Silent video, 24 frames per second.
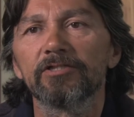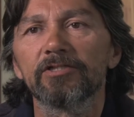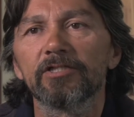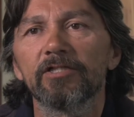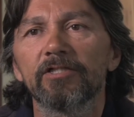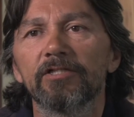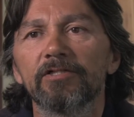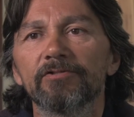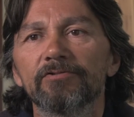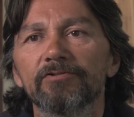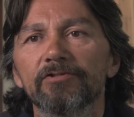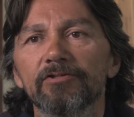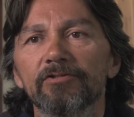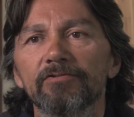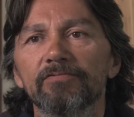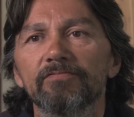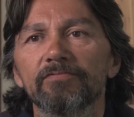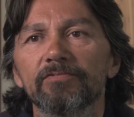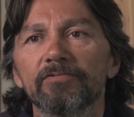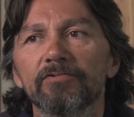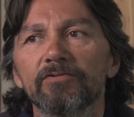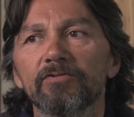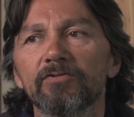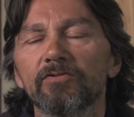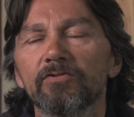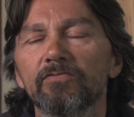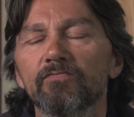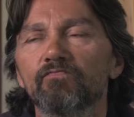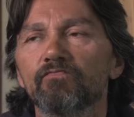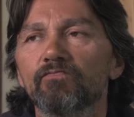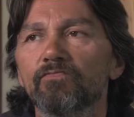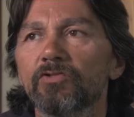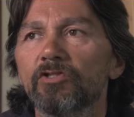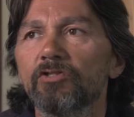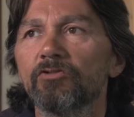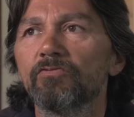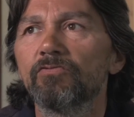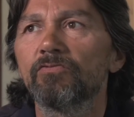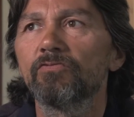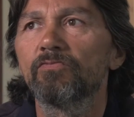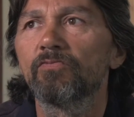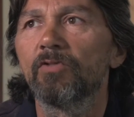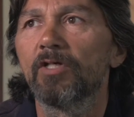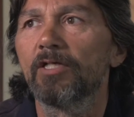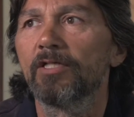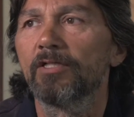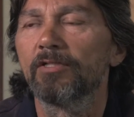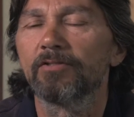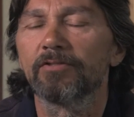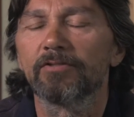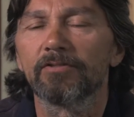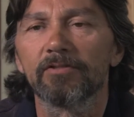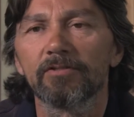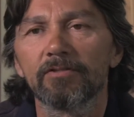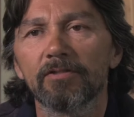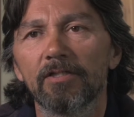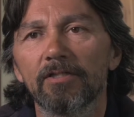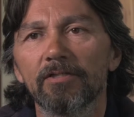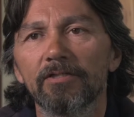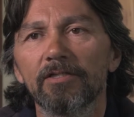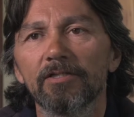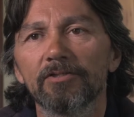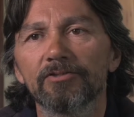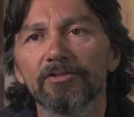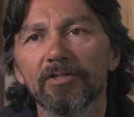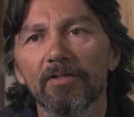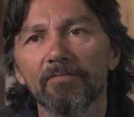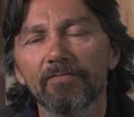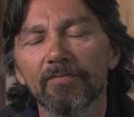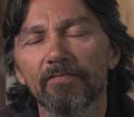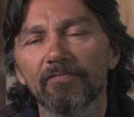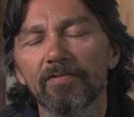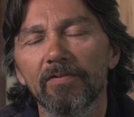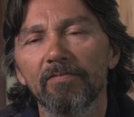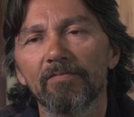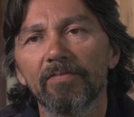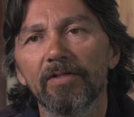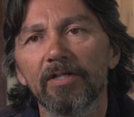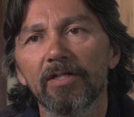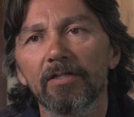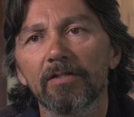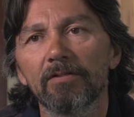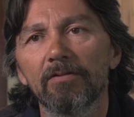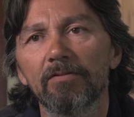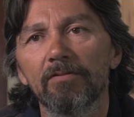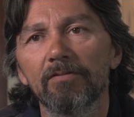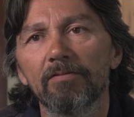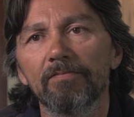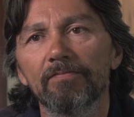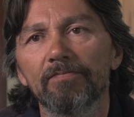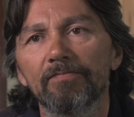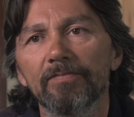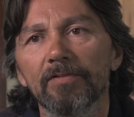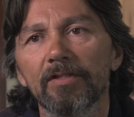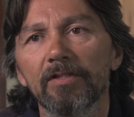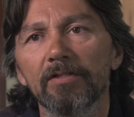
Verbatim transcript: John's, you want a little something from back home.